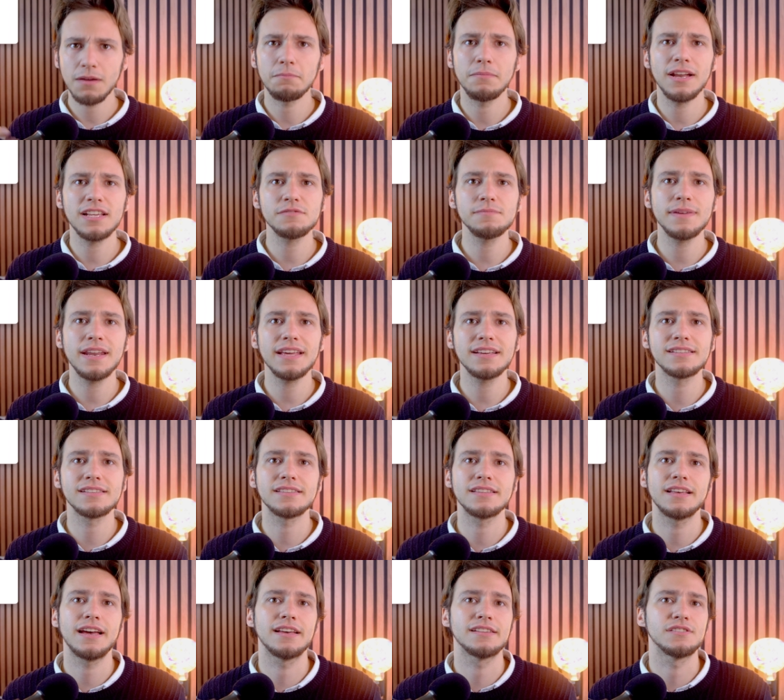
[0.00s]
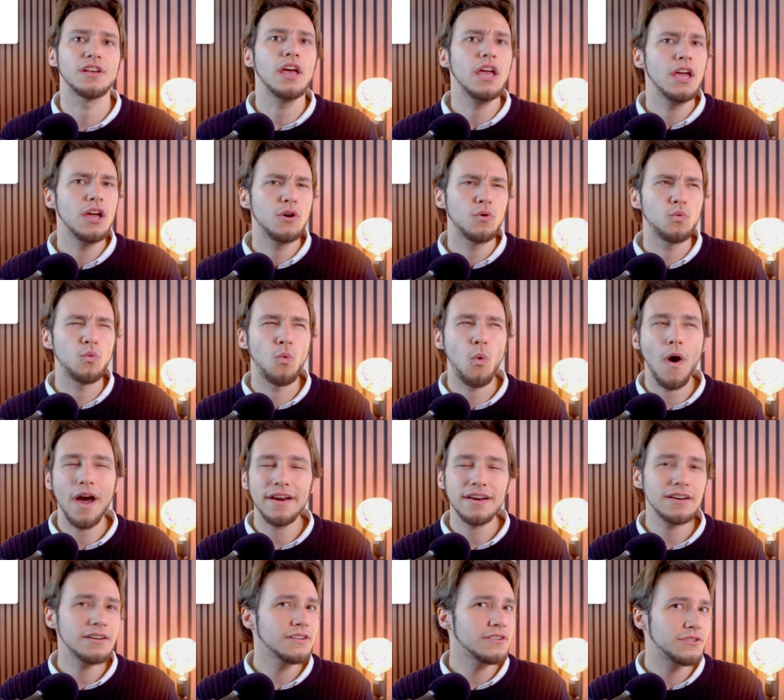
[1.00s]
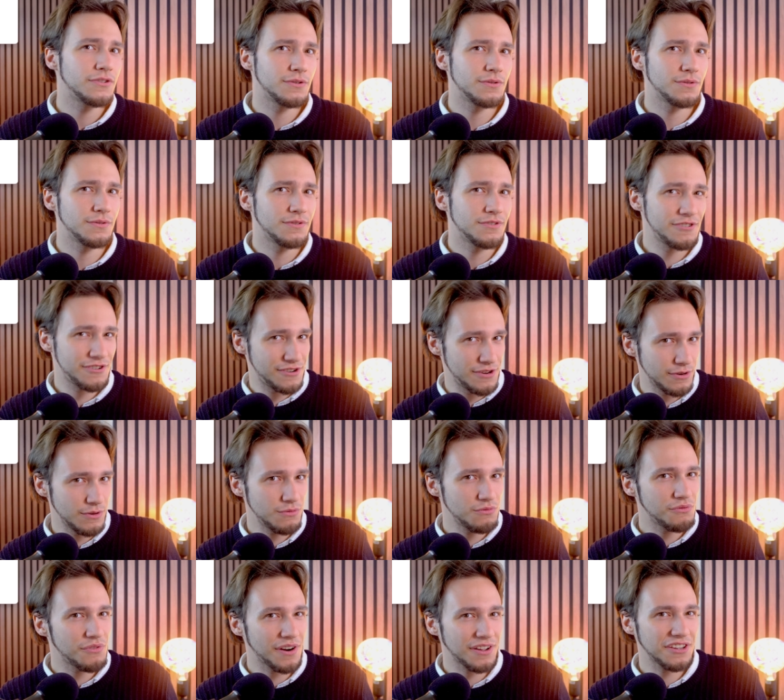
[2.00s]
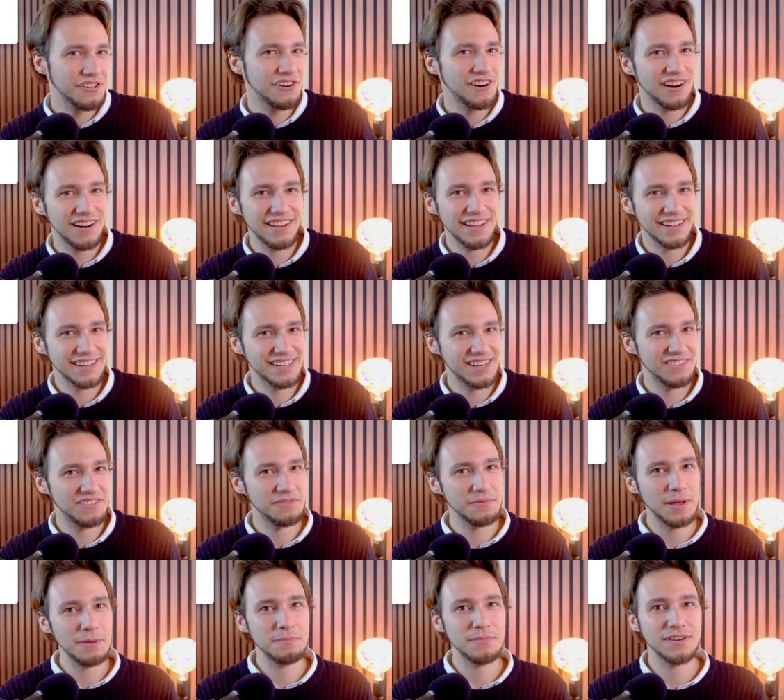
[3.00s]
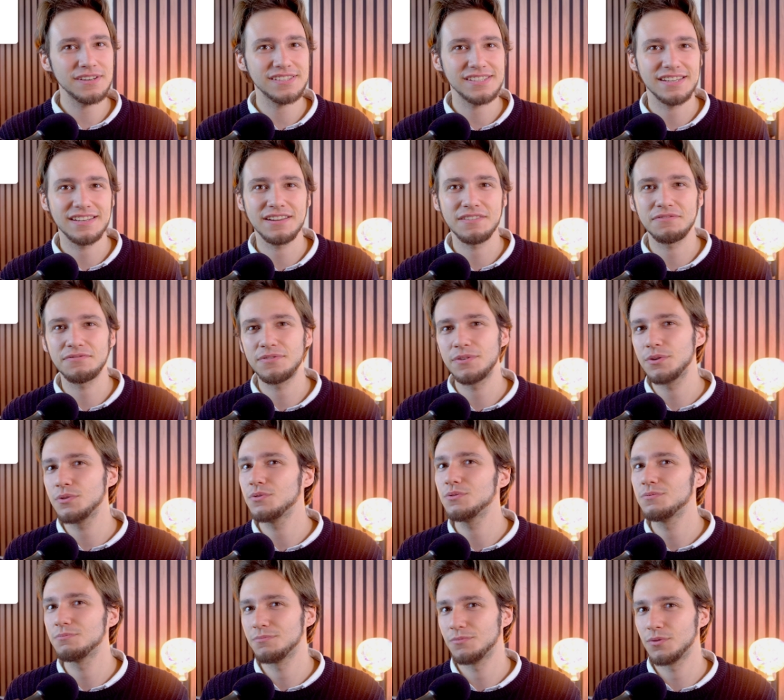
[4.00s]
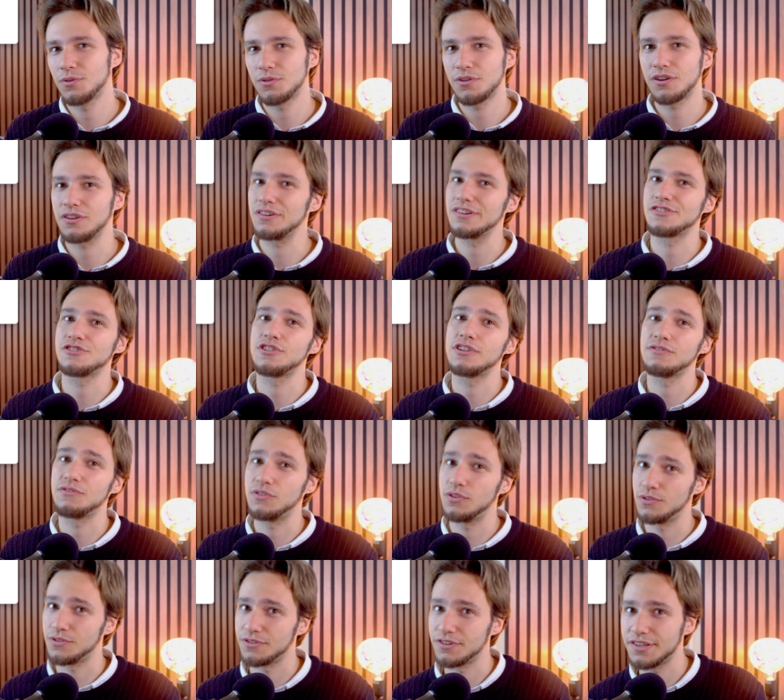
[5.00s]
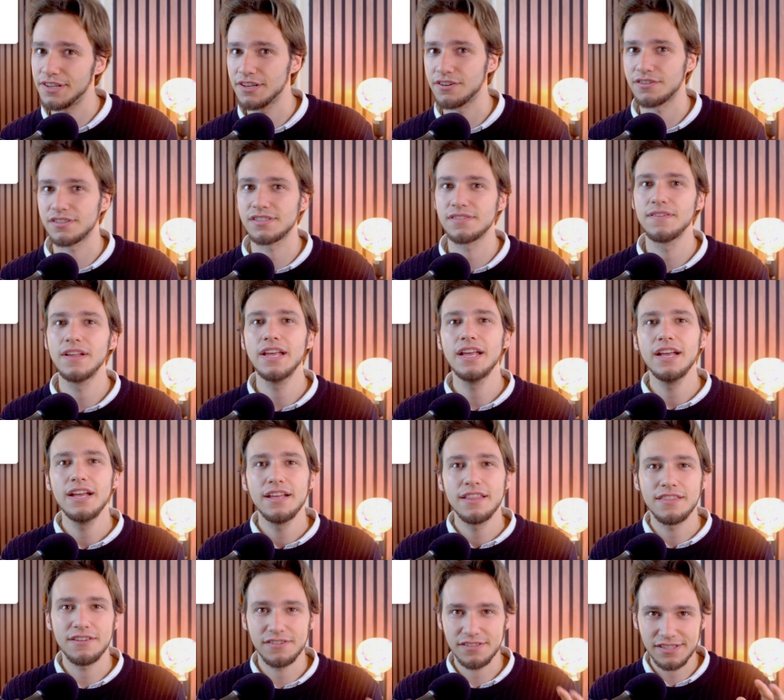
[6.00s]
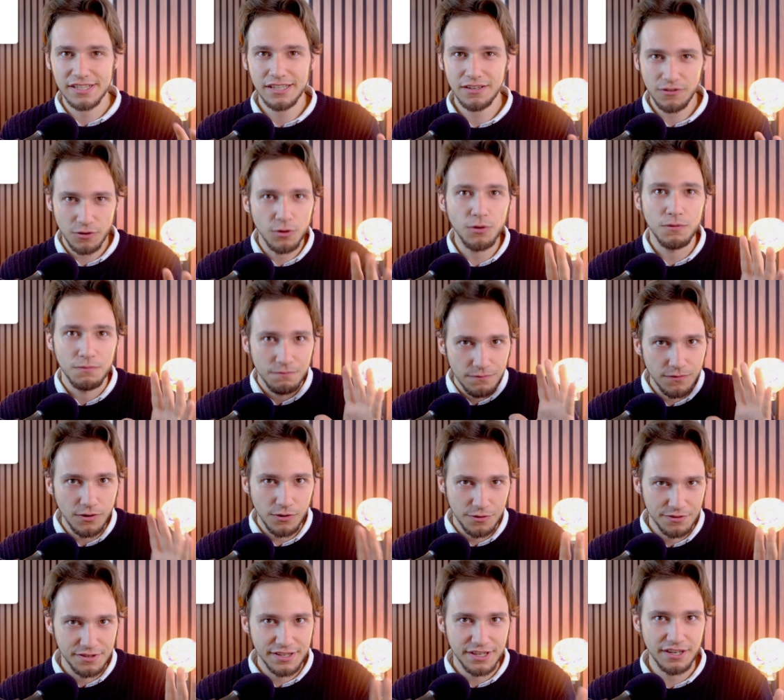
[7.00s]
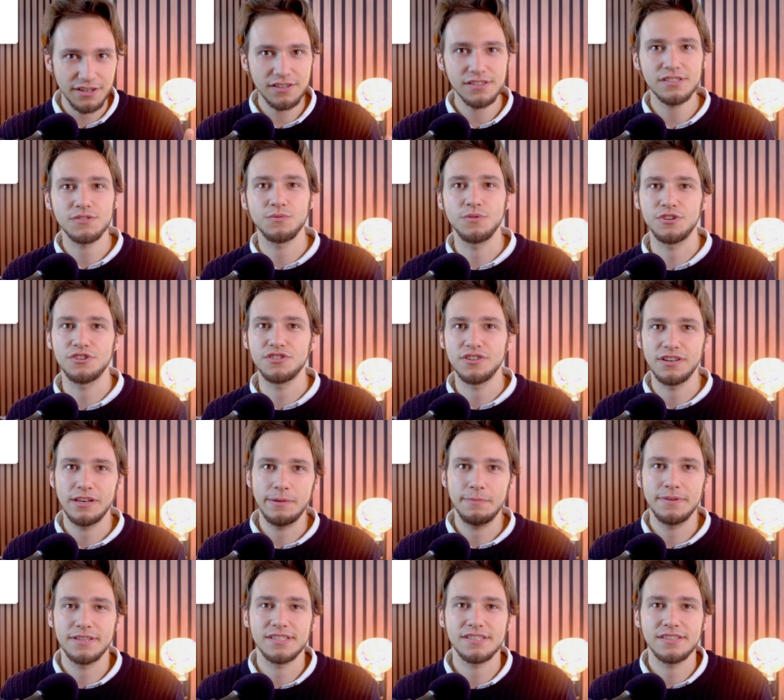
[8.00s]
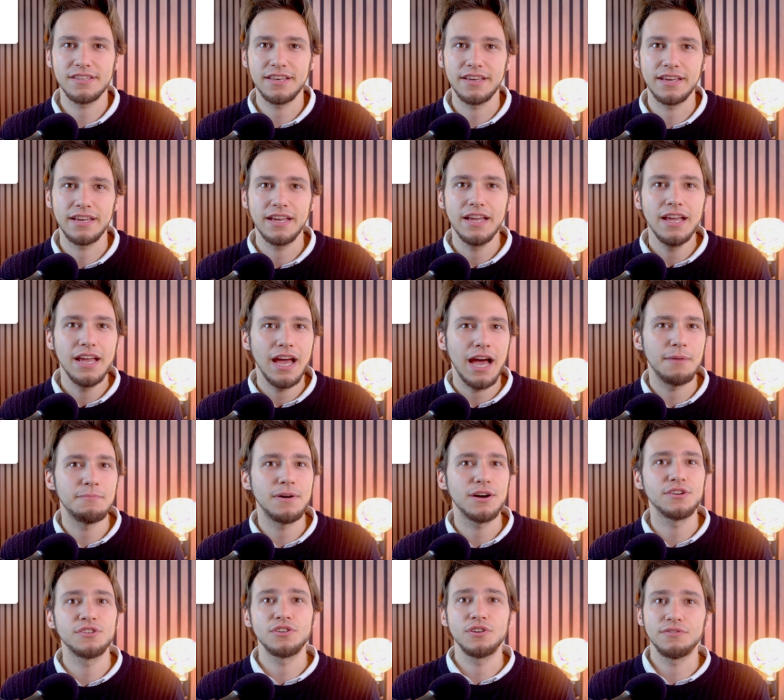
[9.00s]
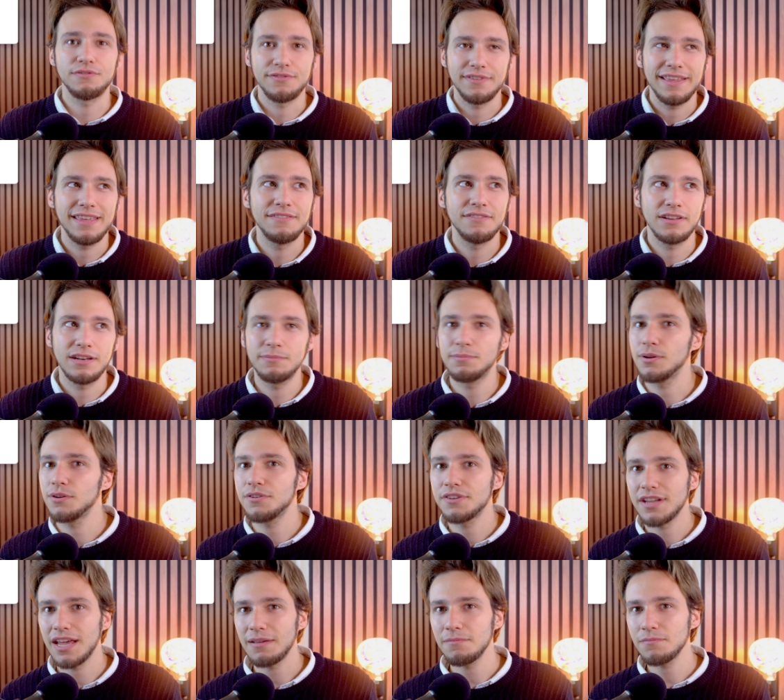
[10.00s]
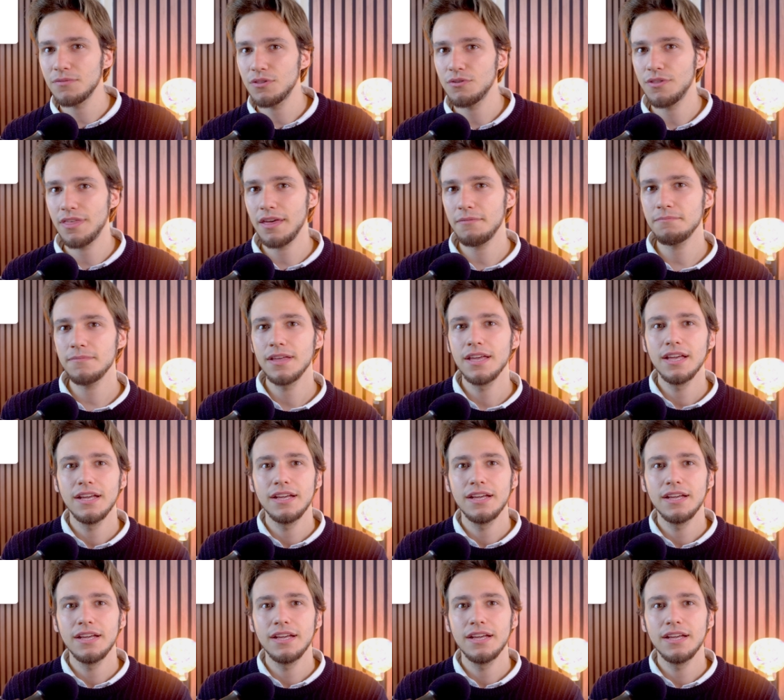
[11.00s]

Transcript: Plasma Next has 1 to 2 regularly active members and a few more occasional volunteers. They're still all volunteers, which limits the amount of available time to them.